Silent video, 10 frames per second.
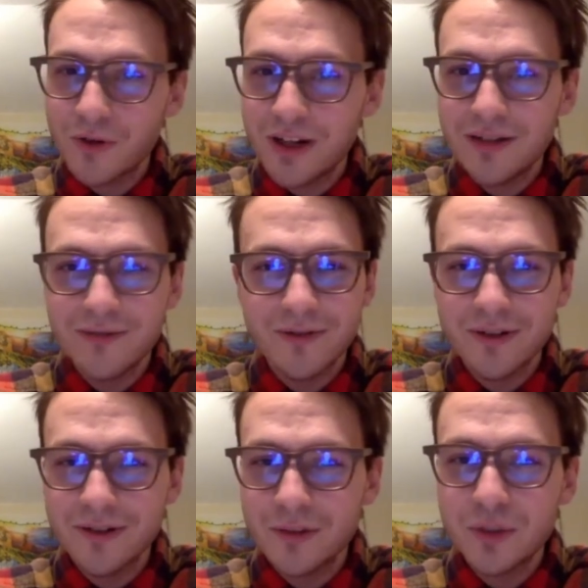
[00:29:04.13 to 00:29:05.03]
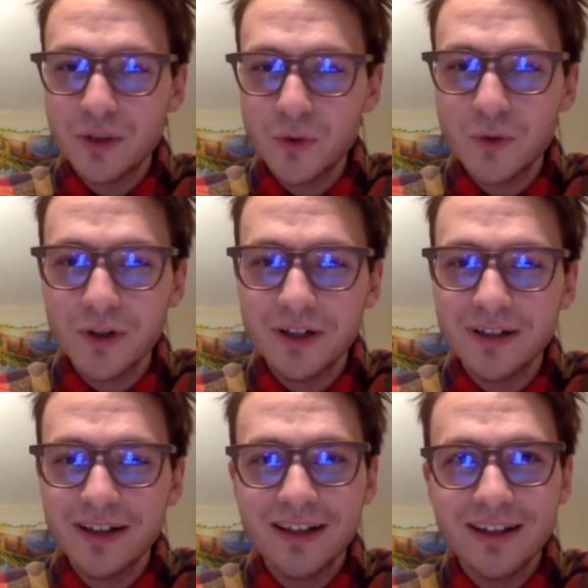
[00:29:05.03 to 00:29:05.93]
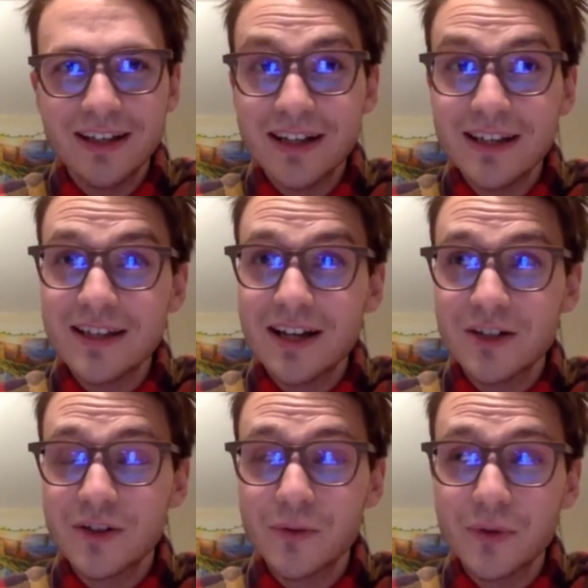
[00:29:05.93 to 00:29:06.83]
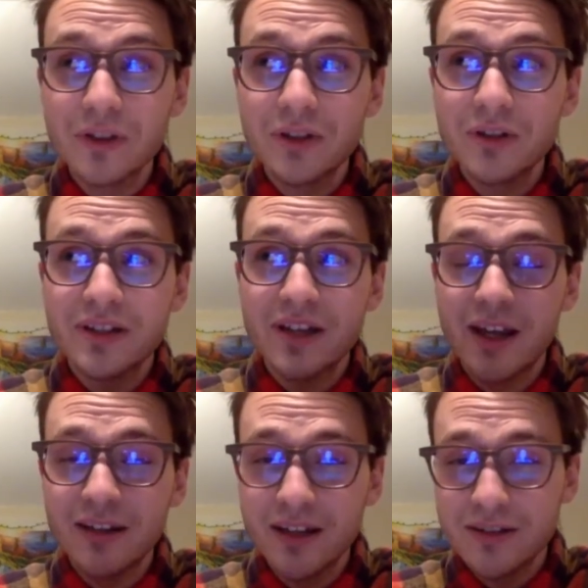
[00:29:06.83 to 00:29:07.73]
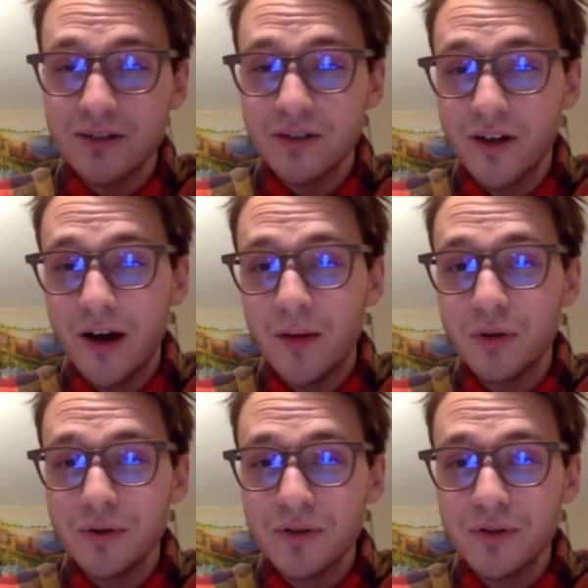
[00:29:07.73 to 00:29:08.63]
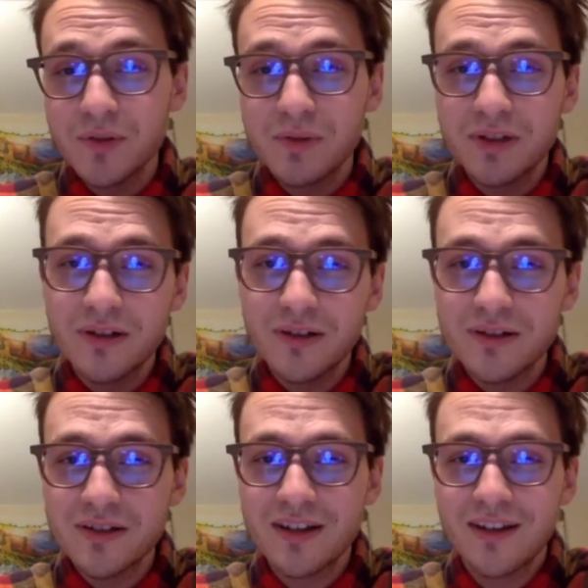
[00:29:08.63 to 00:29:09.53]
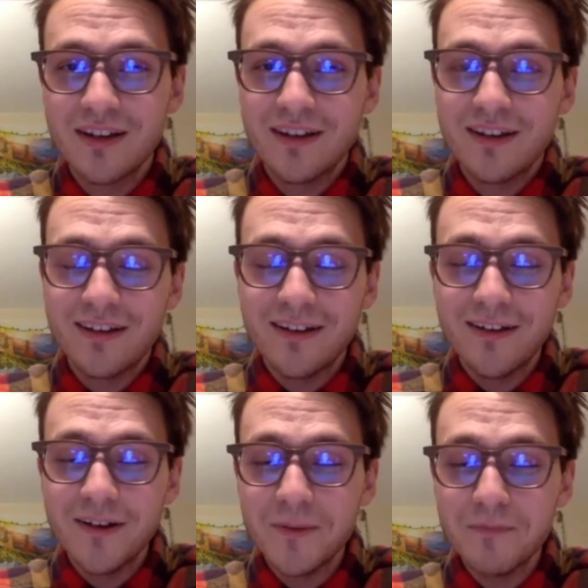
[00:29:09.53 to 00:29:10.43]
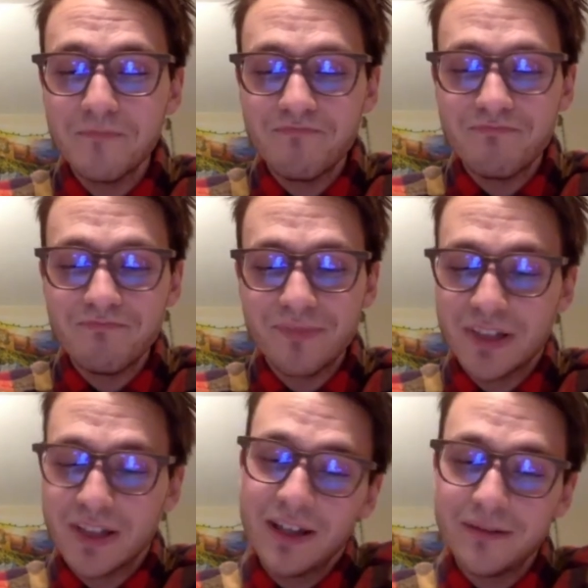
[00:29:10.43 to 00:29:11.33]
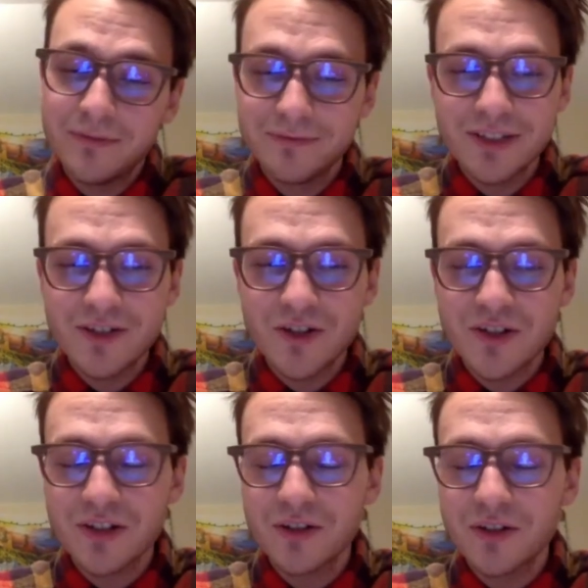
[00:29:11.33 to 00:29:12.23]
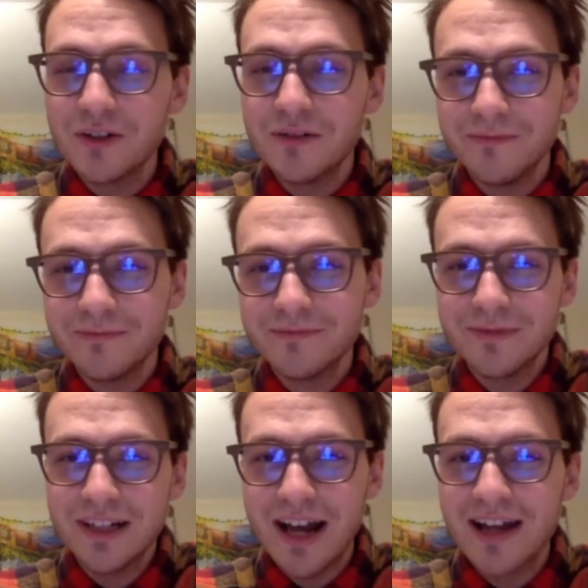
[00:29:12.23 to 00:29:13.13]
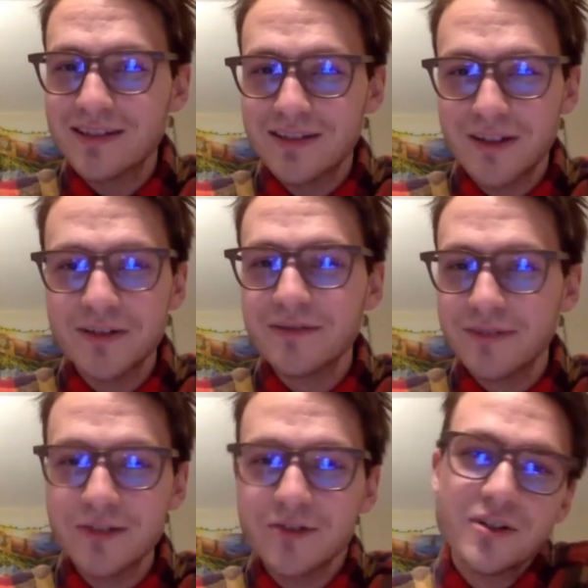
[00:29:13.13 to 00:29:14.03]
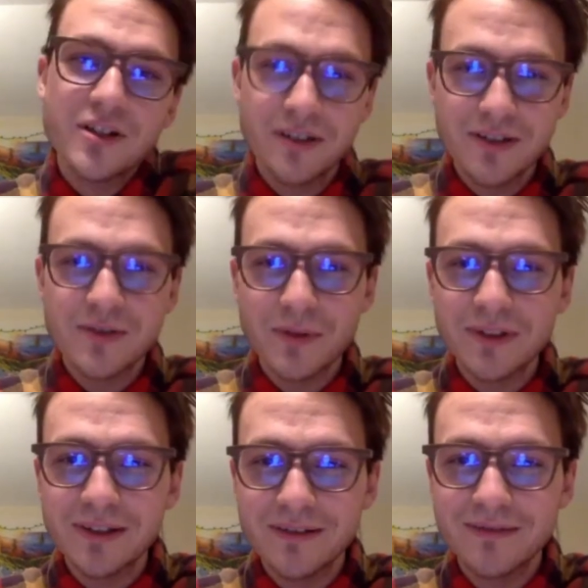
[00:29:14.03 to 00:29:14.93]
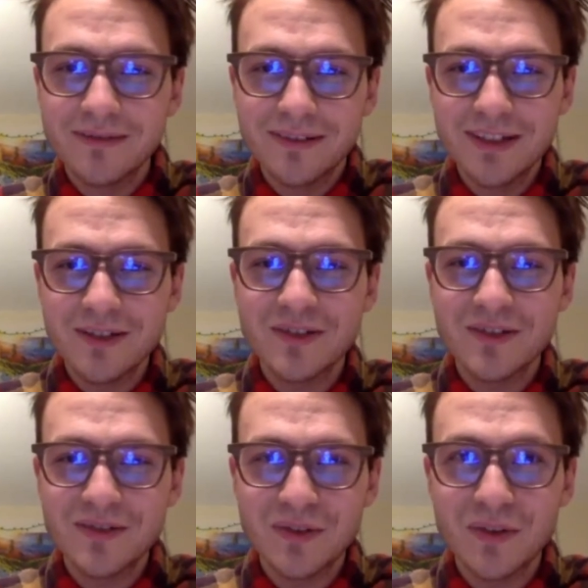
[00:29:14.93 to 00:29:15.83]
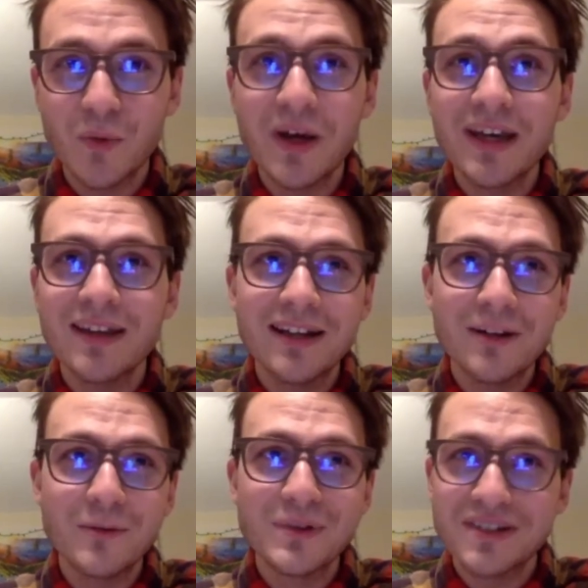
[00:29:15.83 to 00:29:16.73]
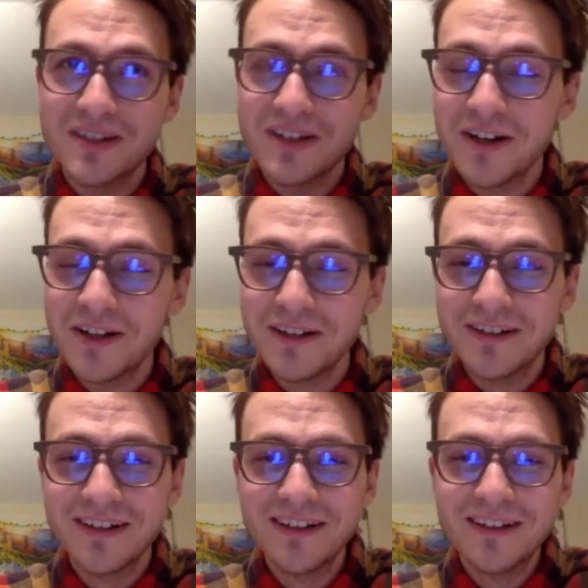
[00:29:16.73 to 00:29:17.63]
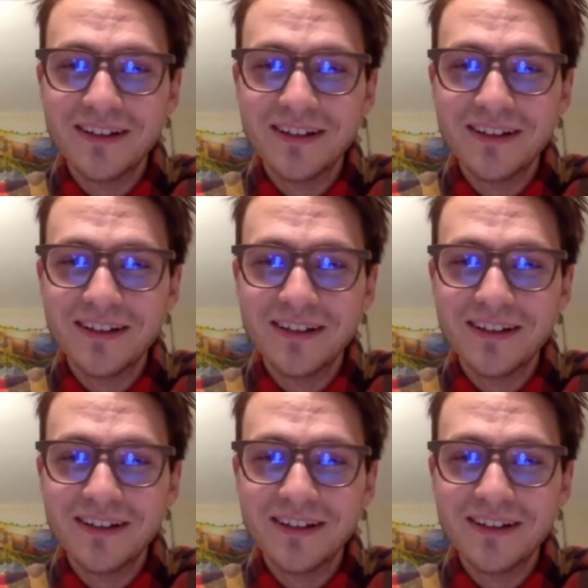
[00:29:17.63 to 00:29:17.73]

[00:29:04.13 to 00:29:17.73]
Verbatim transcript: are great for their manure. And it is actually really good to add that to the compost because again, it's just it adds tons of nitrogen. It's the way that it was done